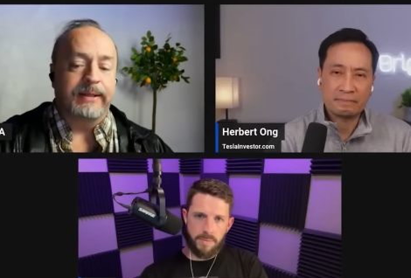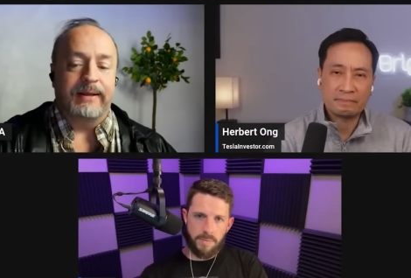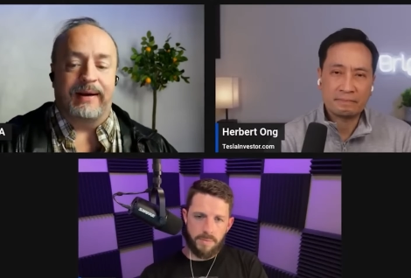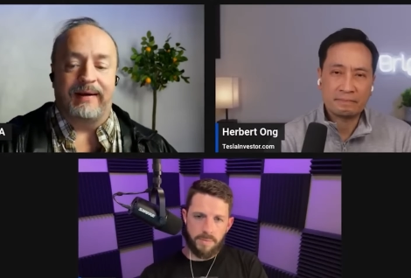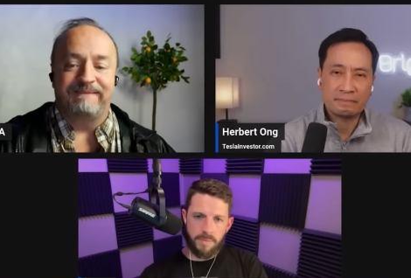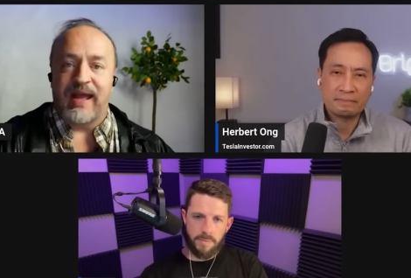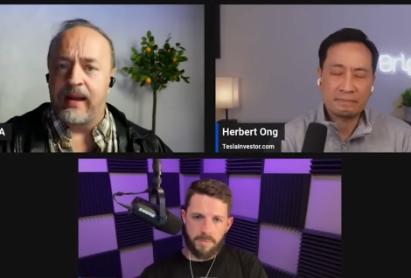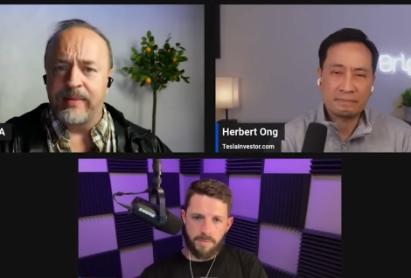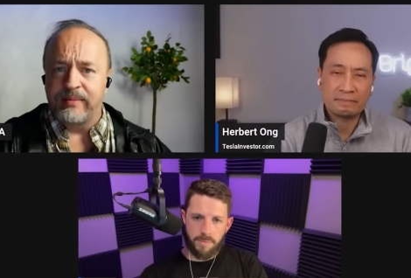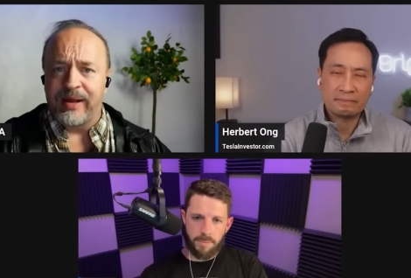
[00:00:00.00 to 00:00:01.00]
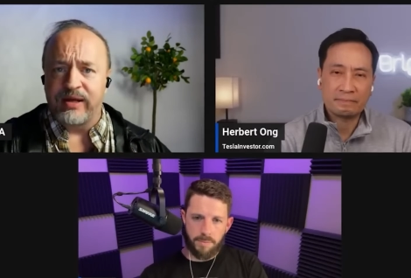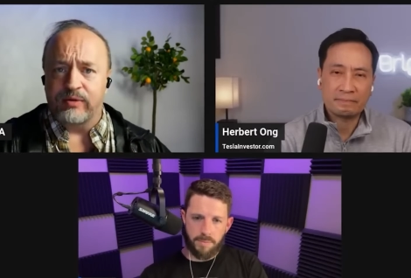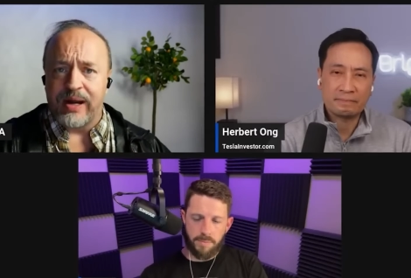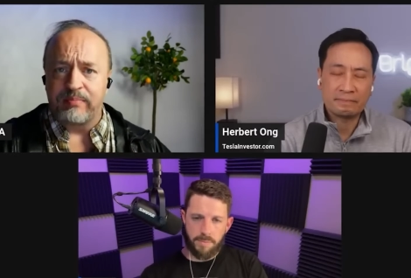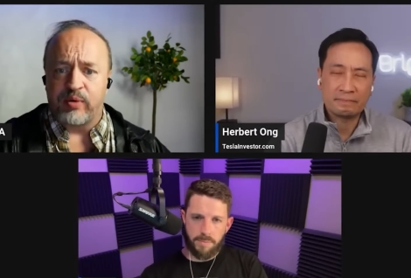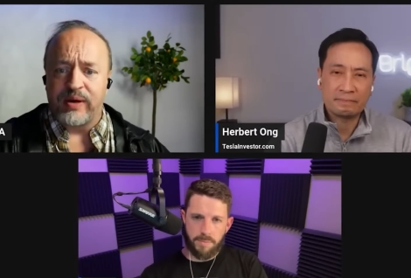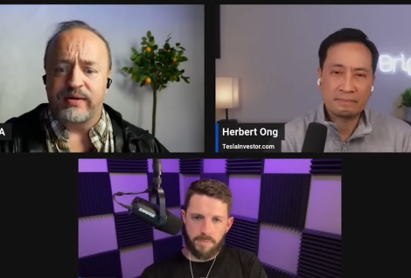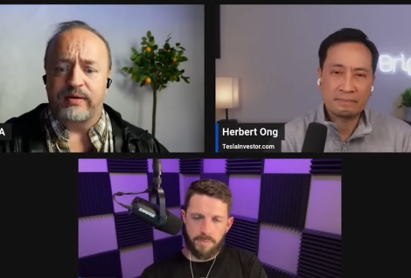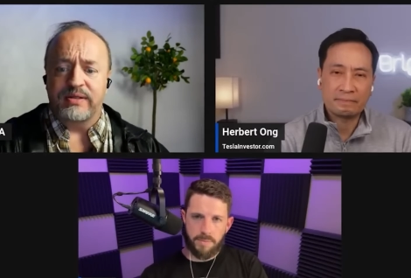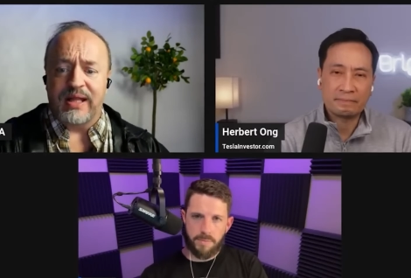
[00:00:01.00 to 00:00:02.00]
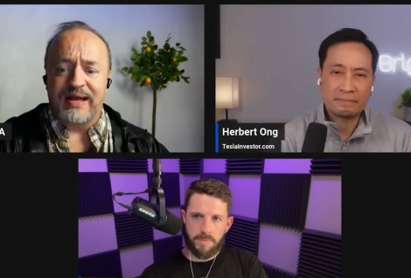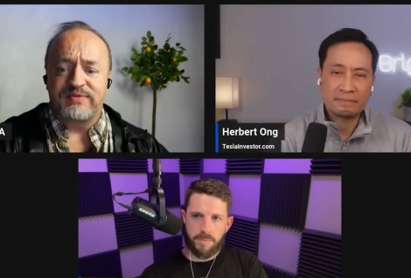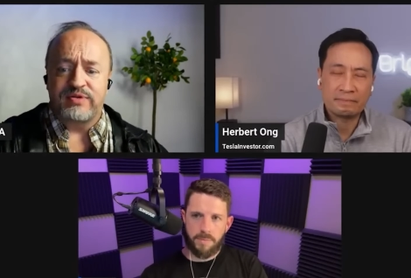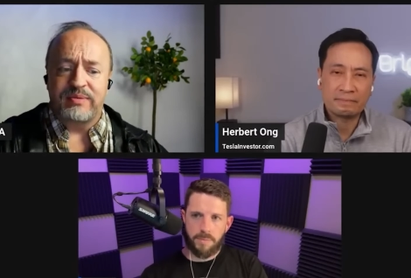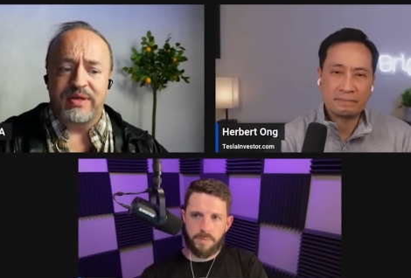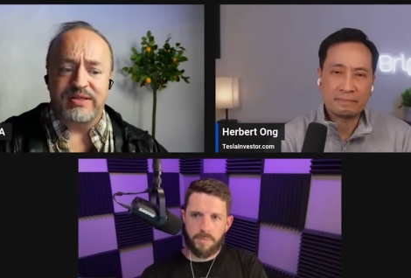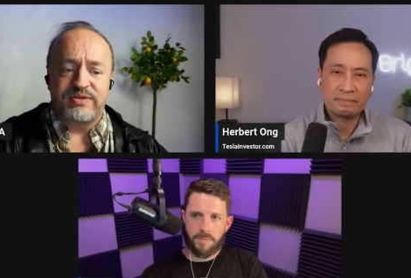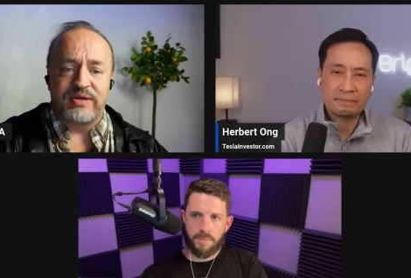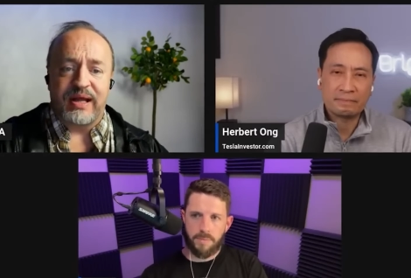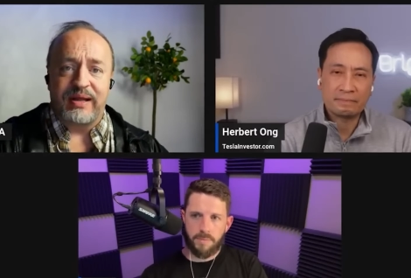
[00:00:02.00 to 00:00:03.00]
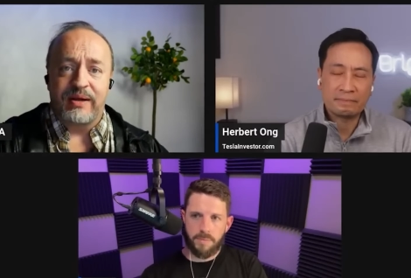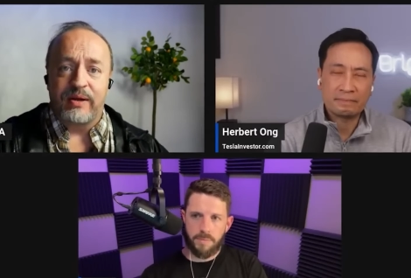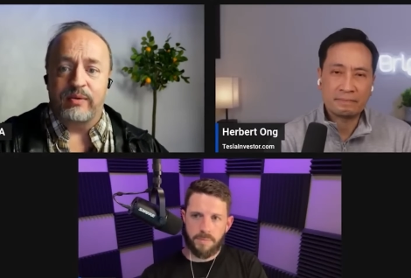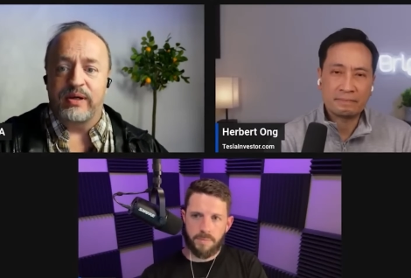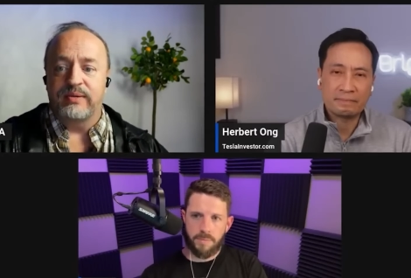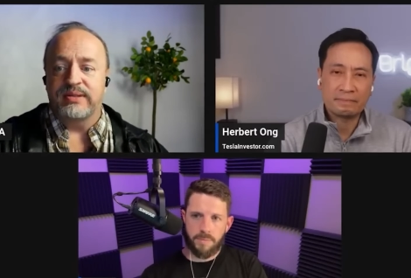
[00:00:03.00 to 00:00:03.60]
Speaker 1: uh, Emmett made a great point on the live stream yesterday where he was